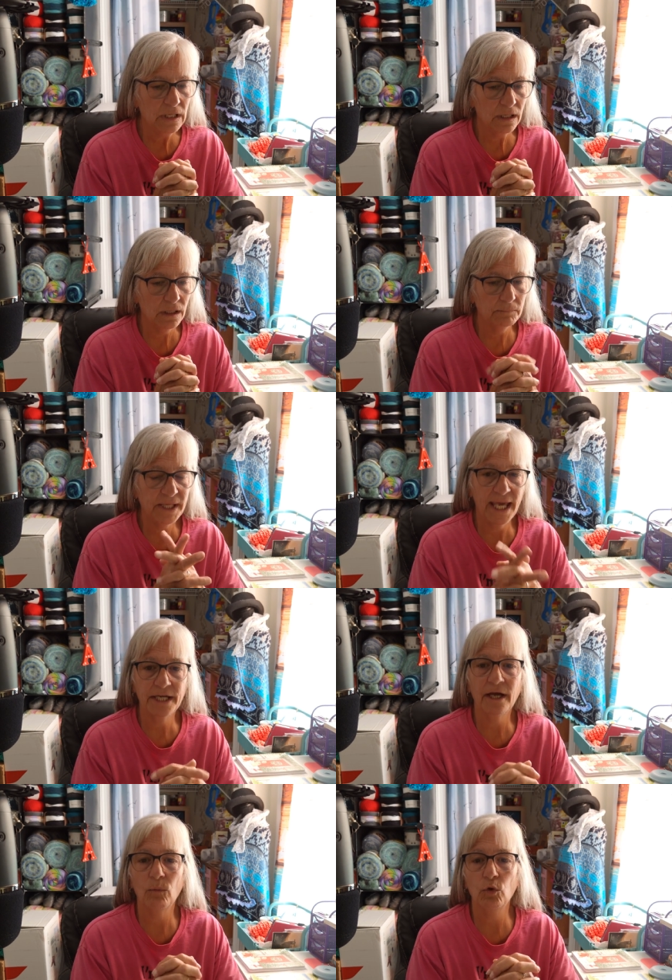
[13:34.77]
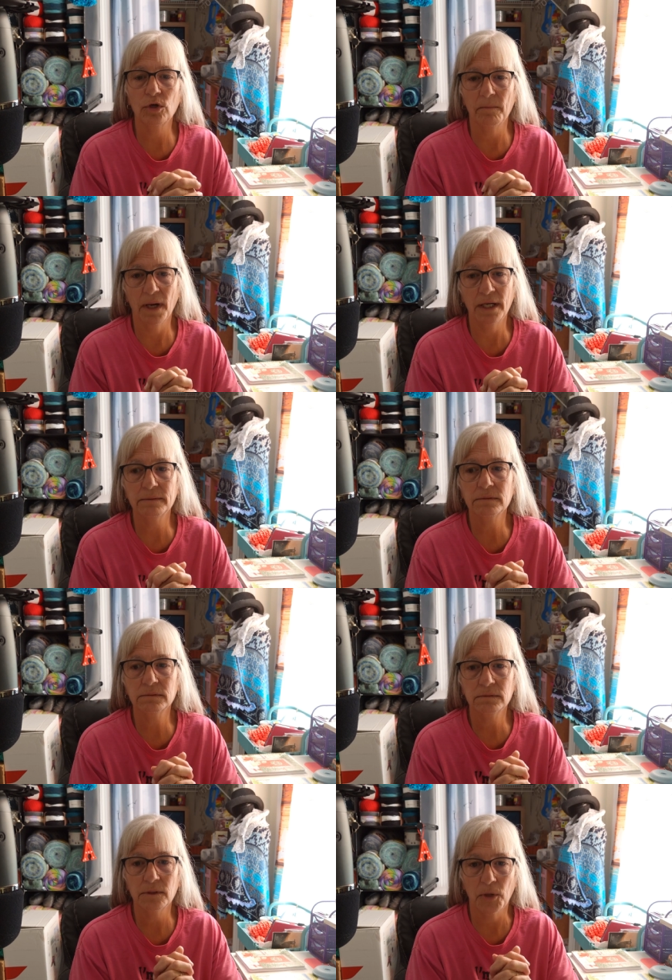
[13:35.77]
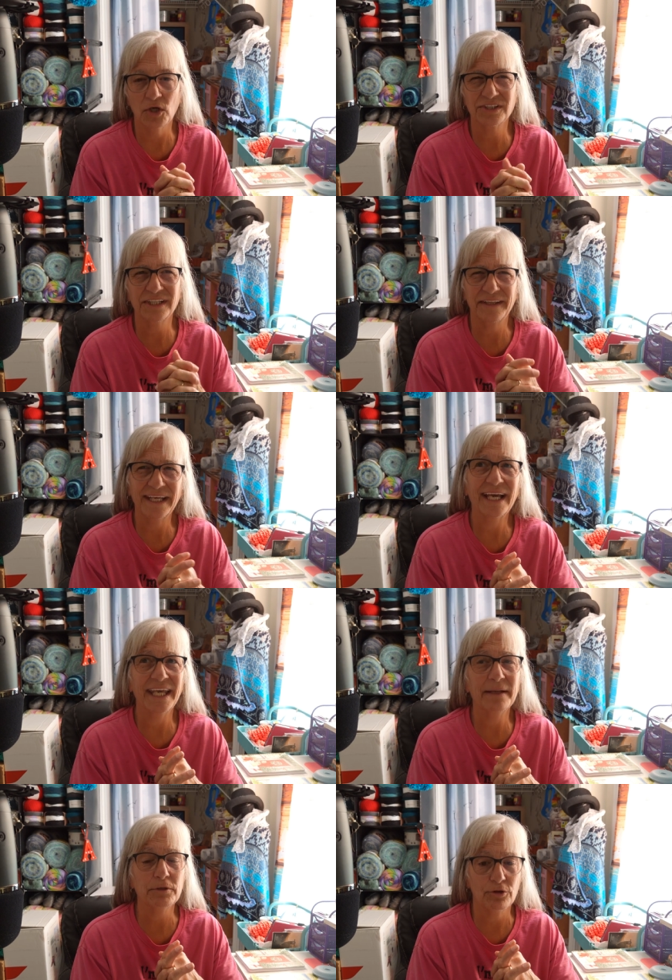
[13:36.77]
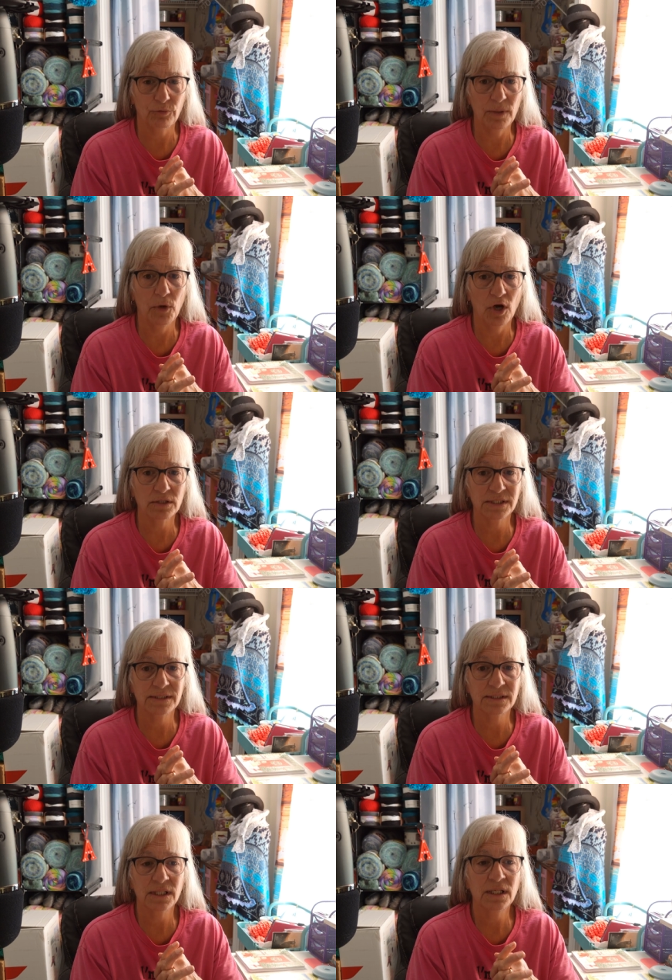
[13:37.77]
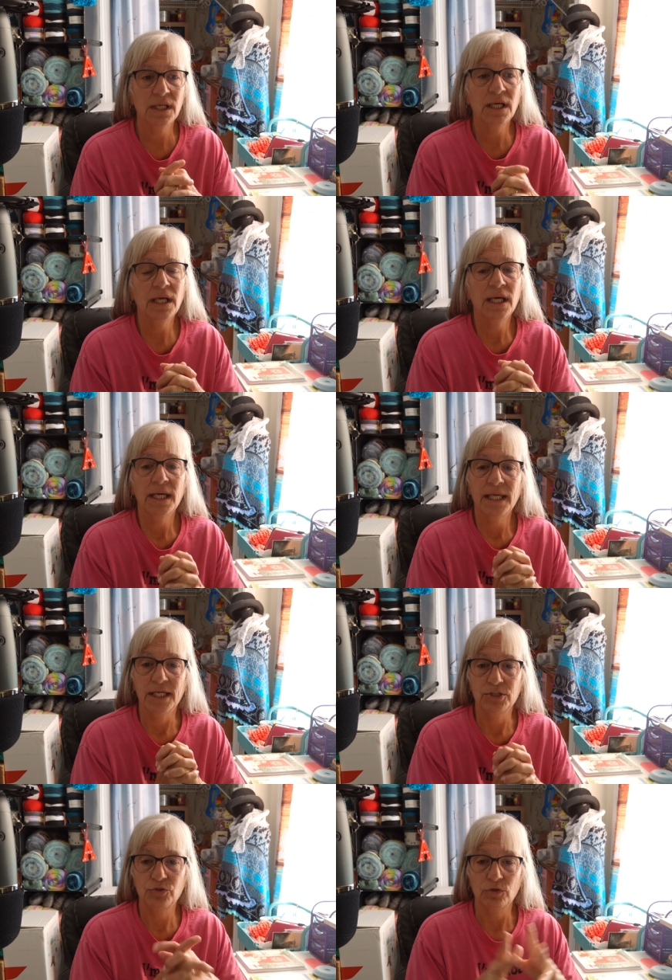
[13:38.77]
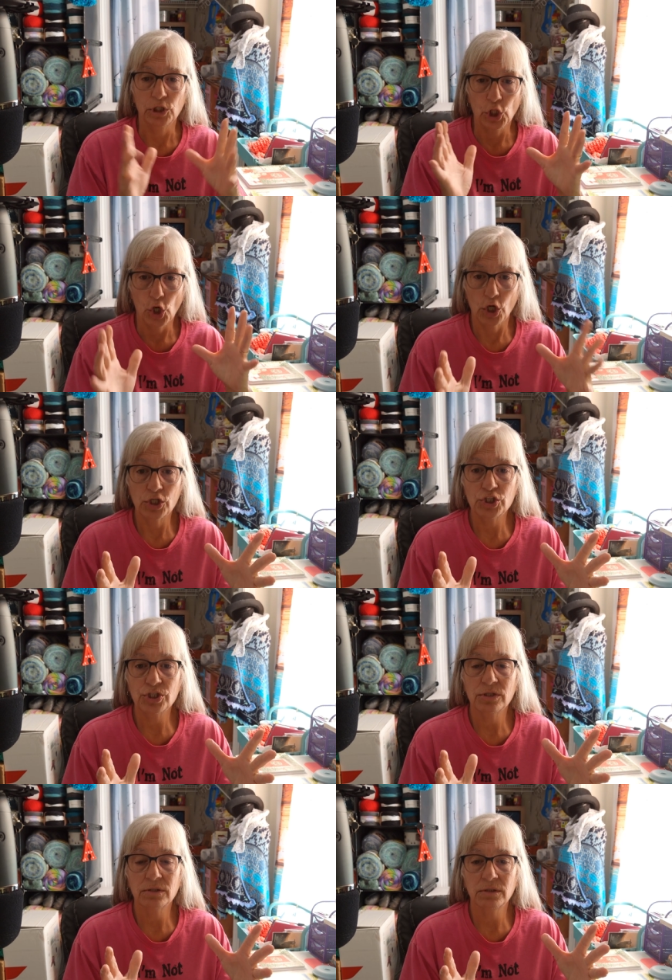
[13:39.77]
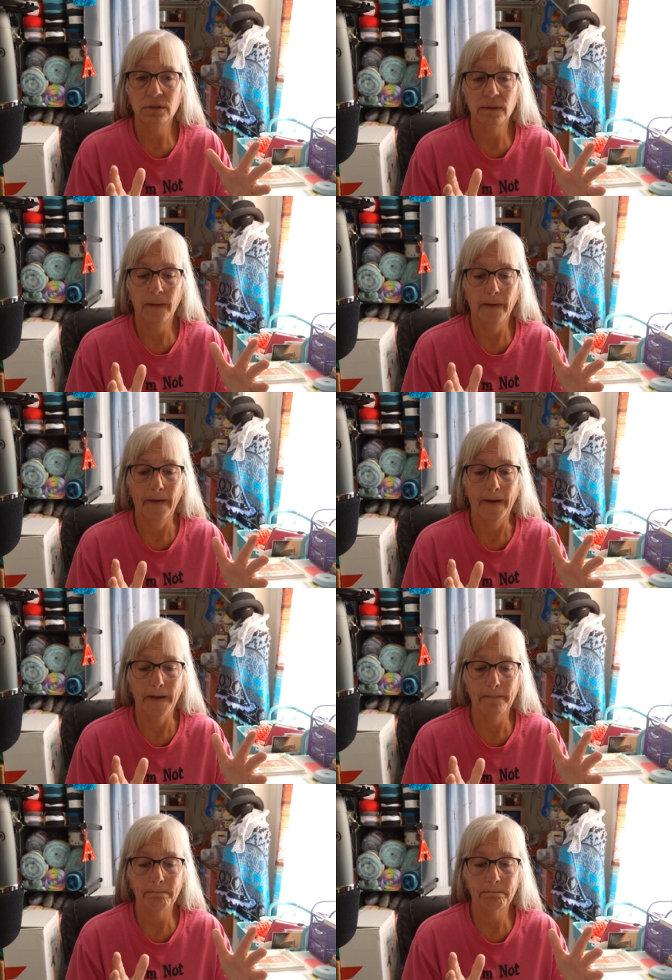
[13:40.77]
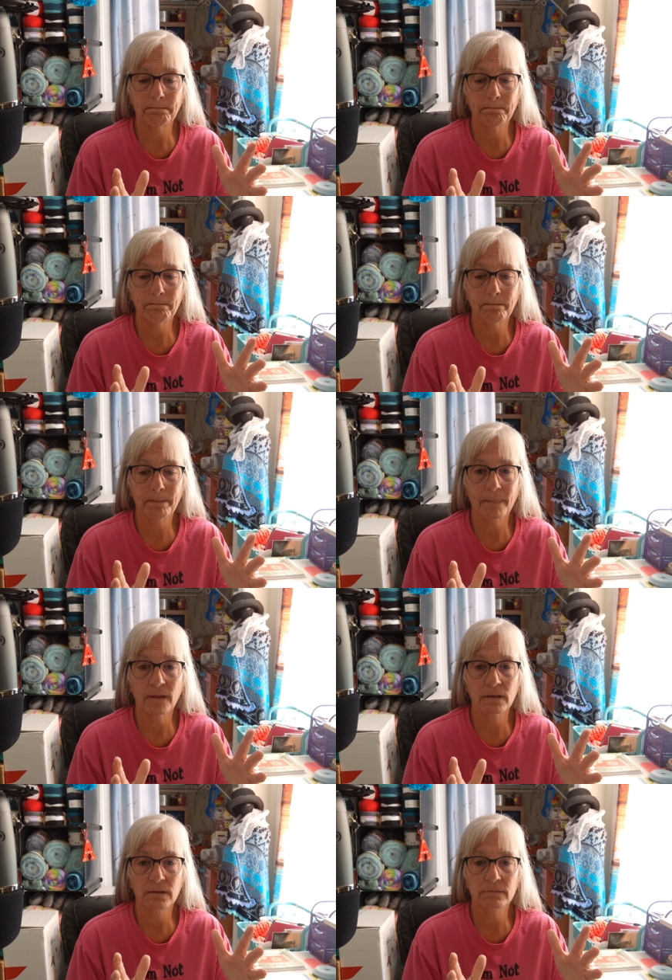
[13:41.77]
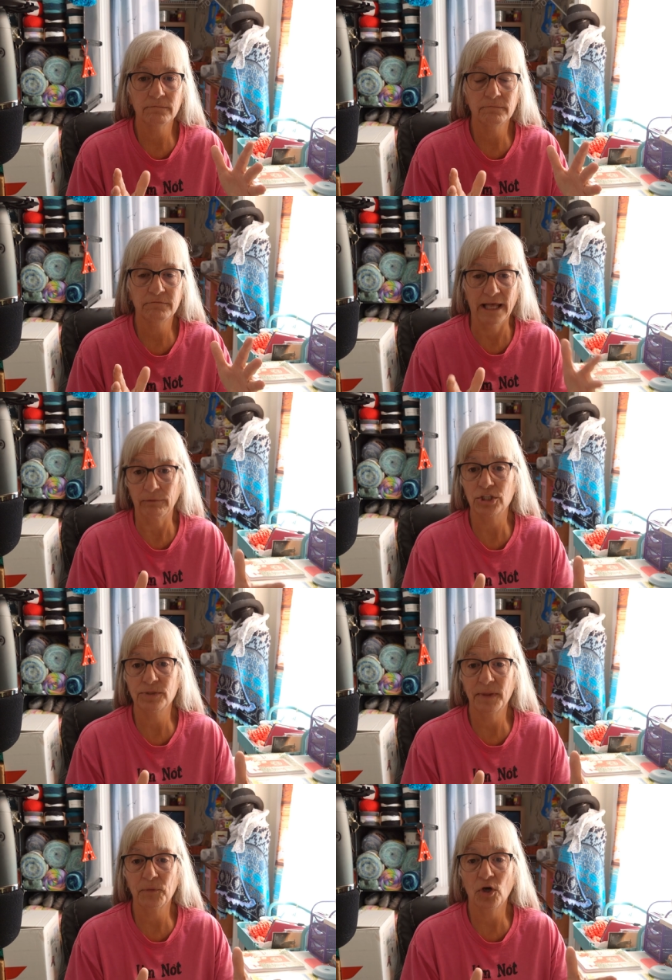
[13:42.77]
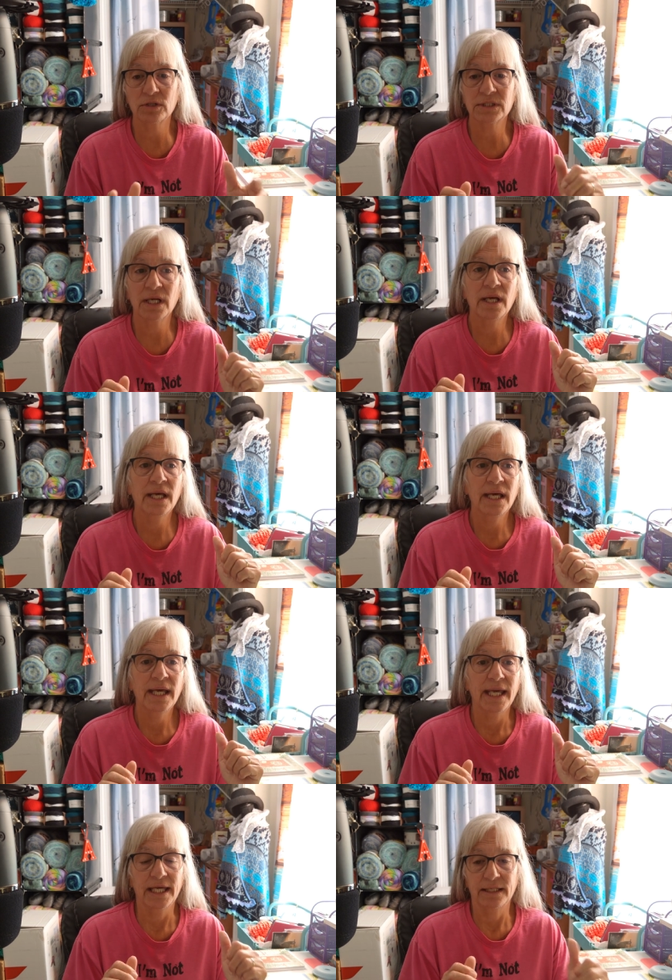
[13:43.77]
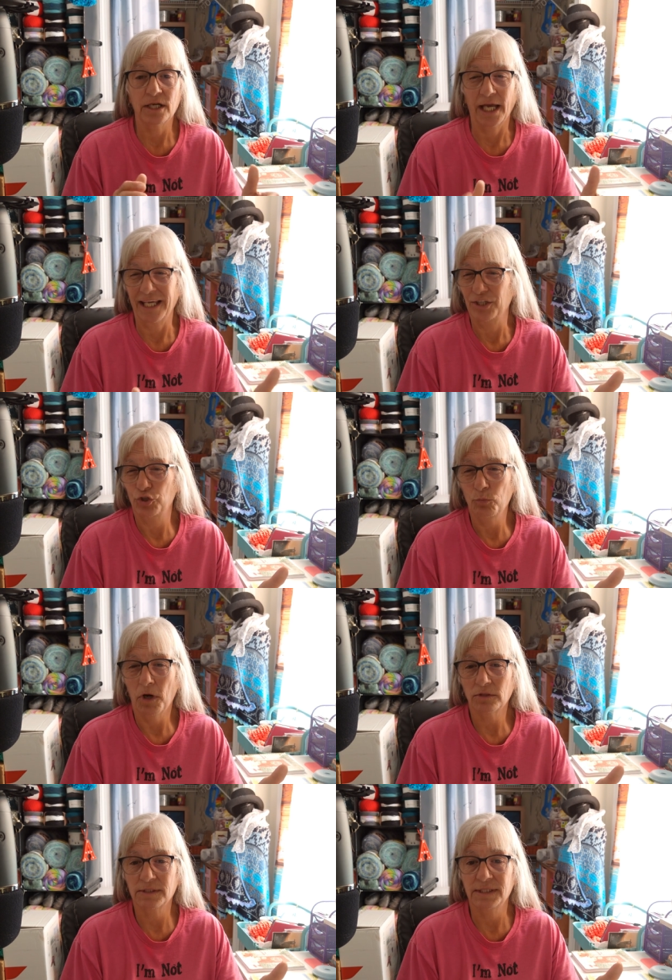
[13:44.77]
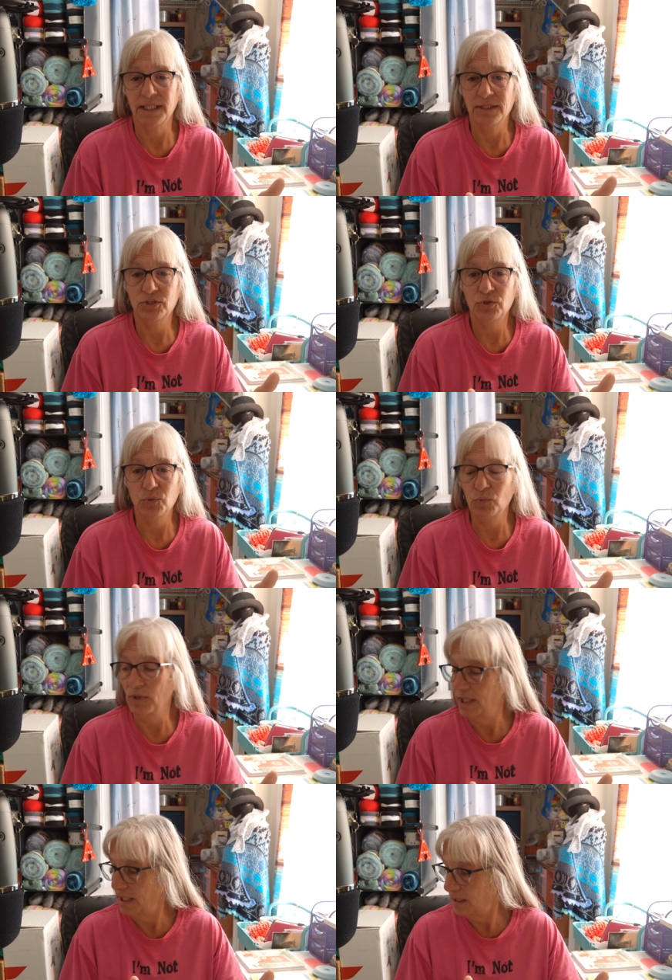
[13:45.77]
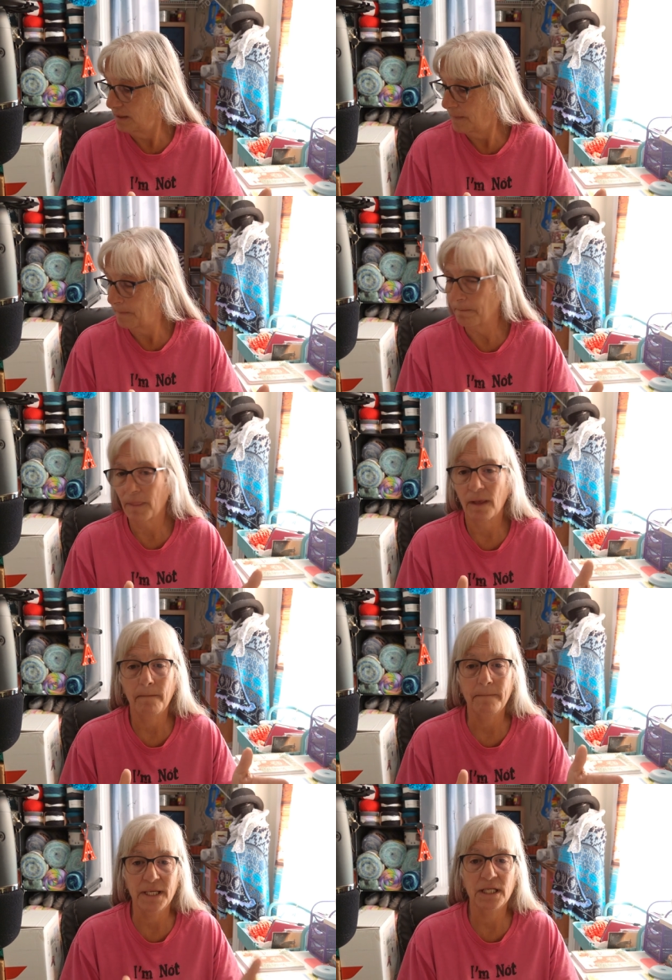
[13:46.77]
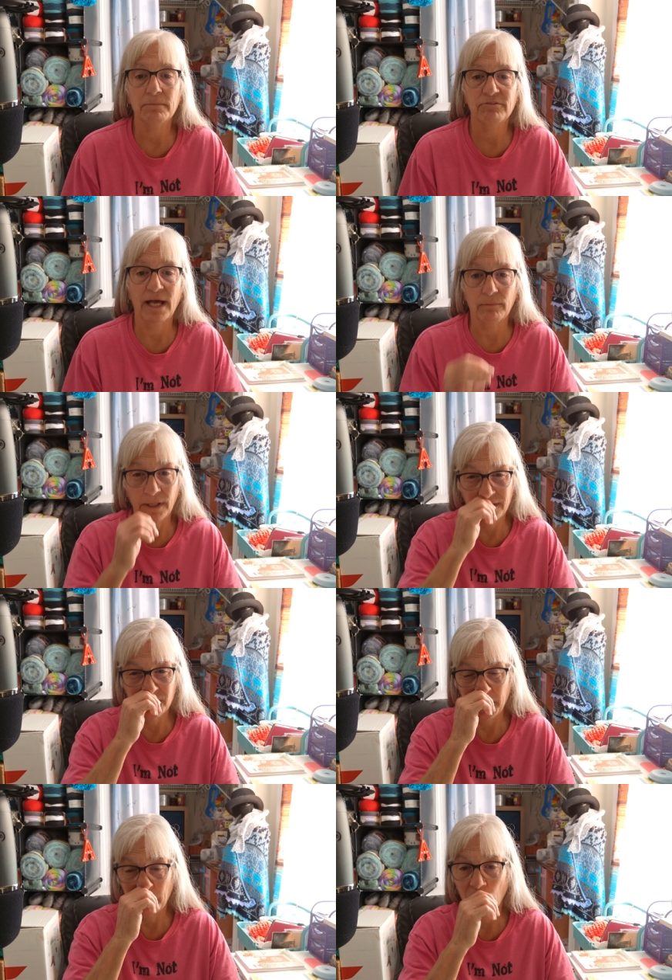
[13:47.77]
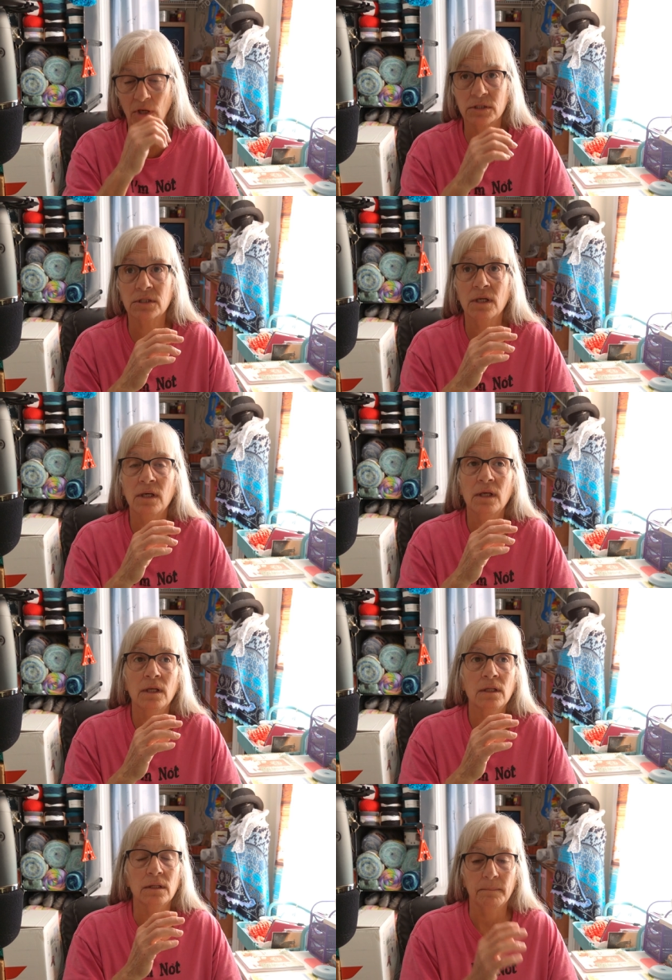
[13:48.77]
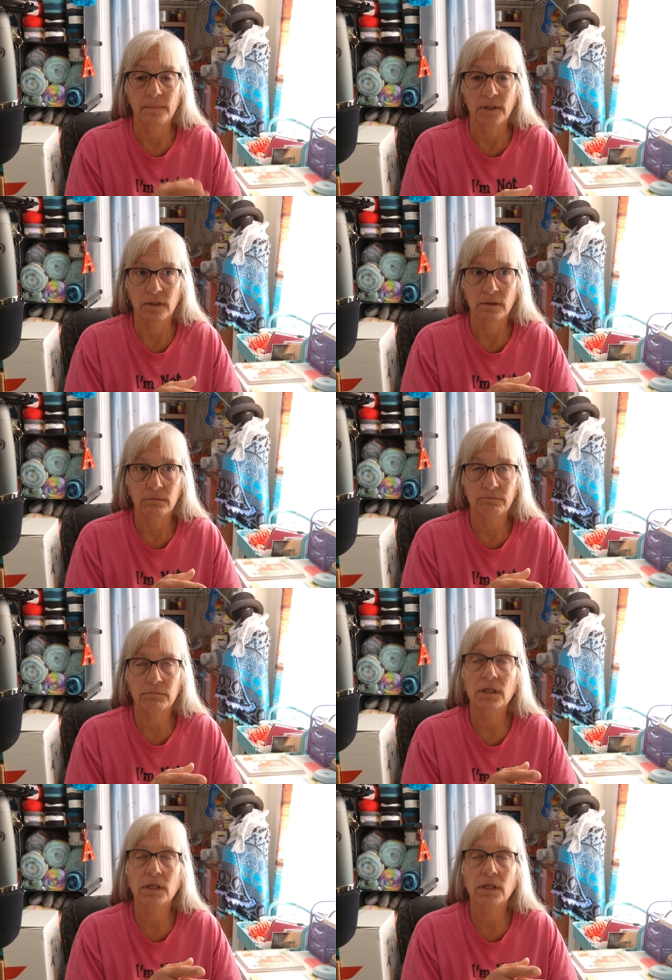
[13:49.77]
Canada, I will combine the boxes. I think I can get up to three boxes into a large flat rate shipping box. And I can get two boxes into the medium flat rate shipping box. The